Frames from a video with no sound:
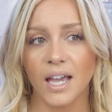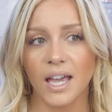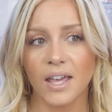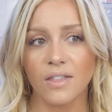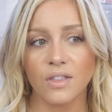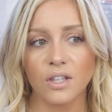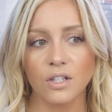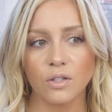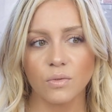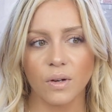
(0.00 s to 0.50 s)

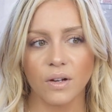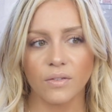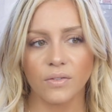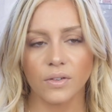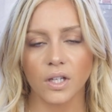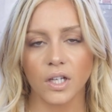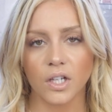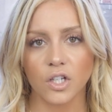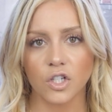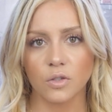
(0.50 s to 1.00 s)
and this one I
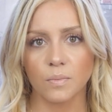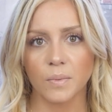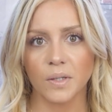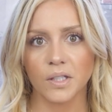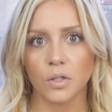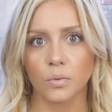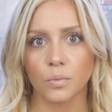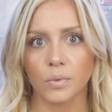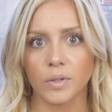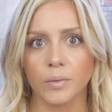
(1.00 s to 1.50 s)
feel like just
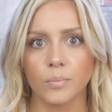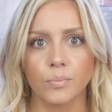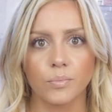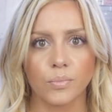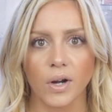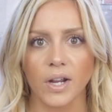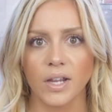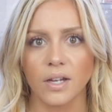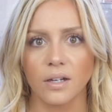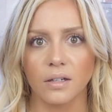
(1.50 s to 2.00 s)
makes it really
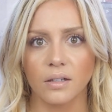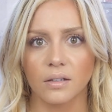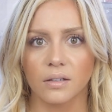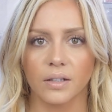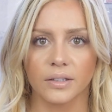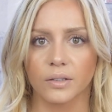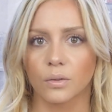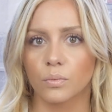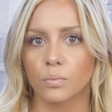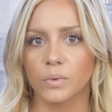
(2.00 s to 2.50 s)
bright,
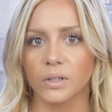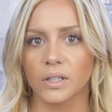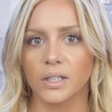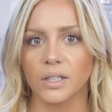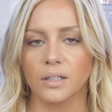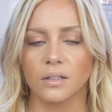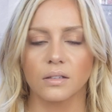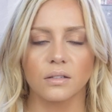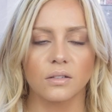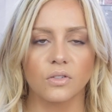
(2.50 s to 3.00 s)
like
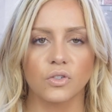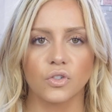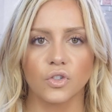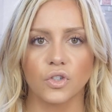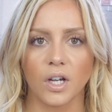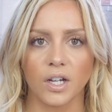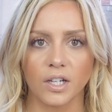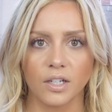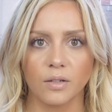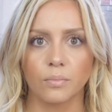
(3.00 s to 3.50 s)
really
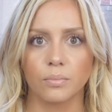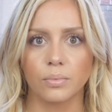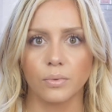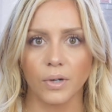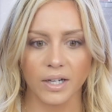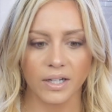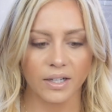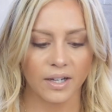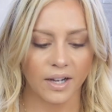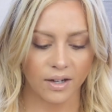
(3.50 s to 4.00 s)
shiny
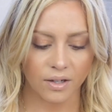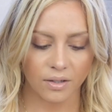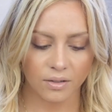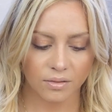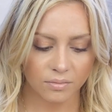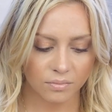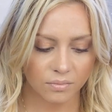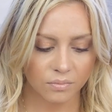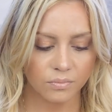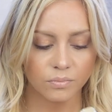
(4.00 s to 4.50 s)
bright hair,
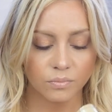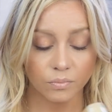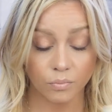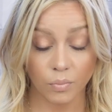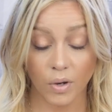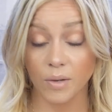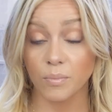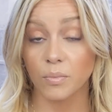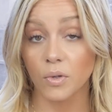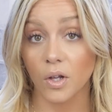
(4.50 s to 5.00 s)

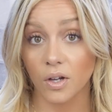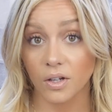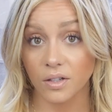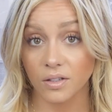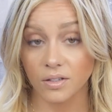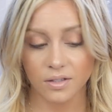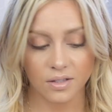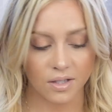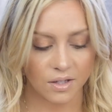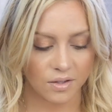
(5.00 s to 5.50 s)
bright
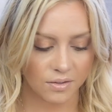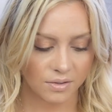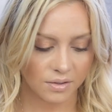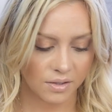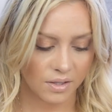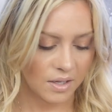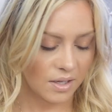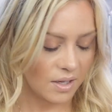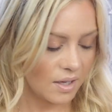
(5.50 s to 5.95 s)
blonde. So